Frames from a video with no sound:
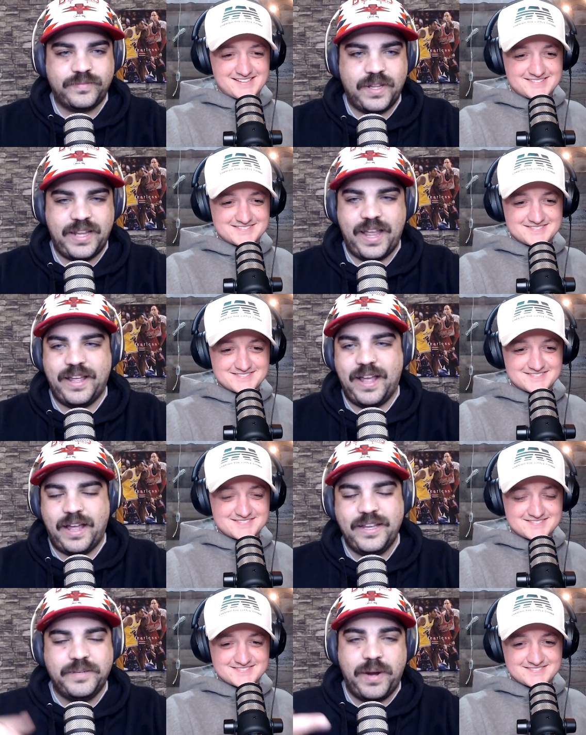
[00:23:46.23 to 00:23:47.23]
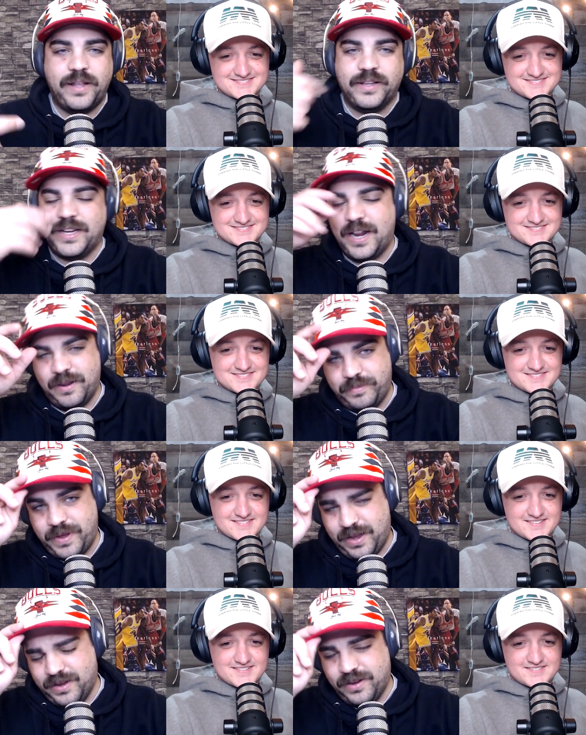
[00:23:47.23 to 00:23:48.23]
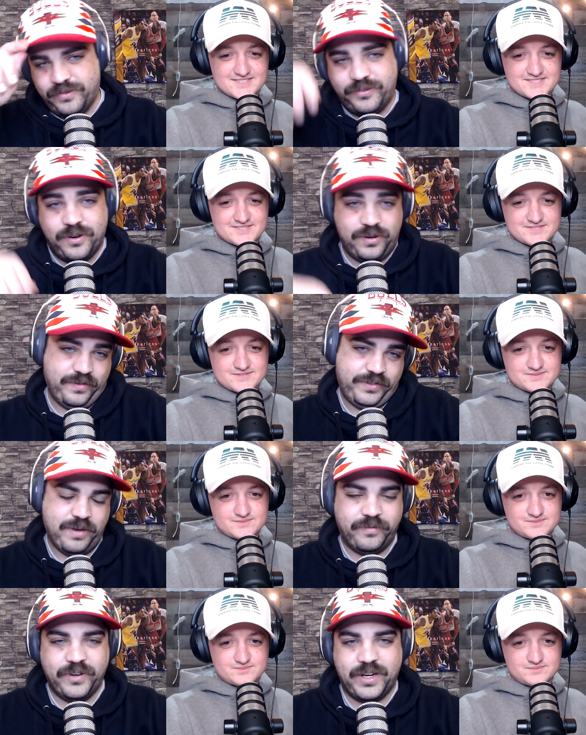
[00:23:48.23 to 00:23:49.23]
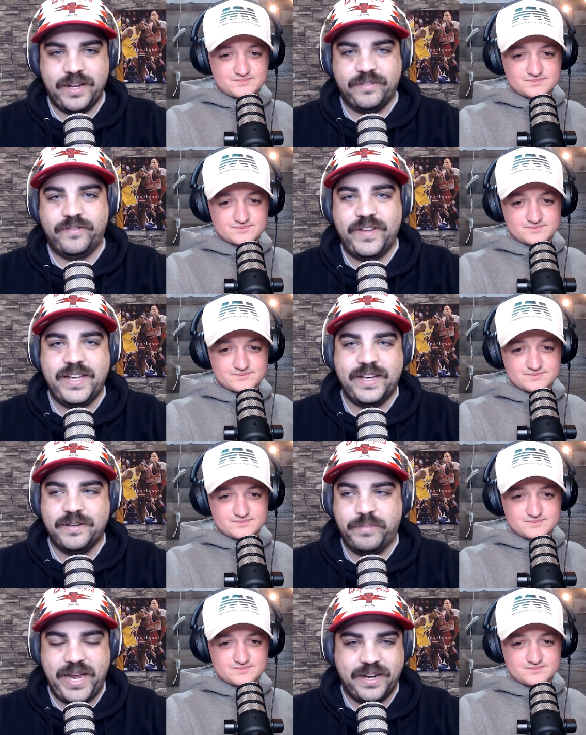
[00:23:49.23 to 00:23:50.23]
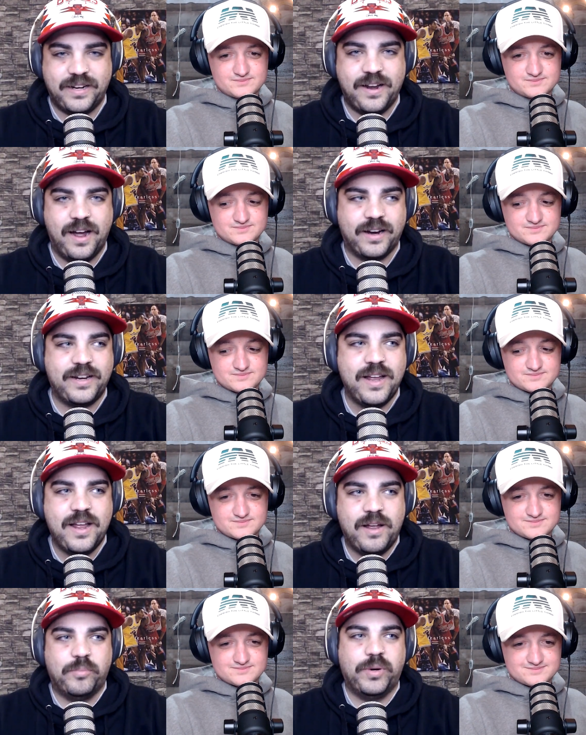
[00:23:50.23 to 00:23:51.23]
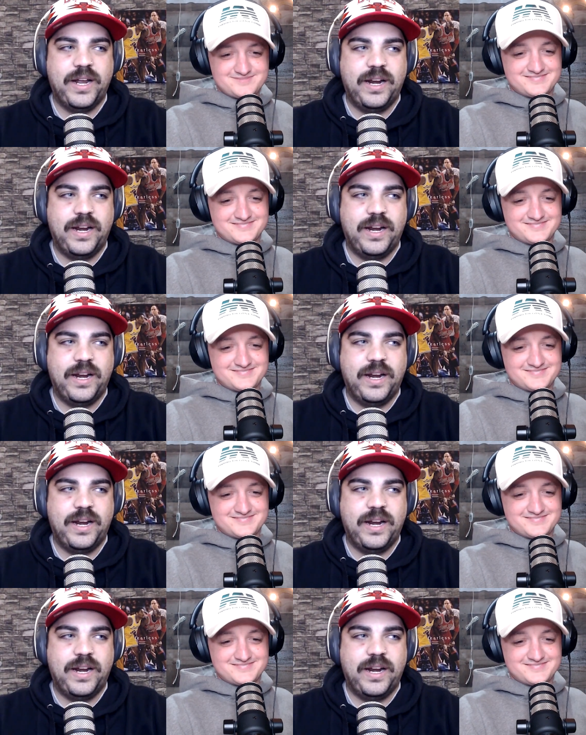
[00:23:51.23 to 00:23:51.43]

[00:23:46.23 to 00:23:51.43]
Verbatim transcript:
Speaker 1: yeah. He's probably looking at a, a, photo of some fucking vegan beta cuck, but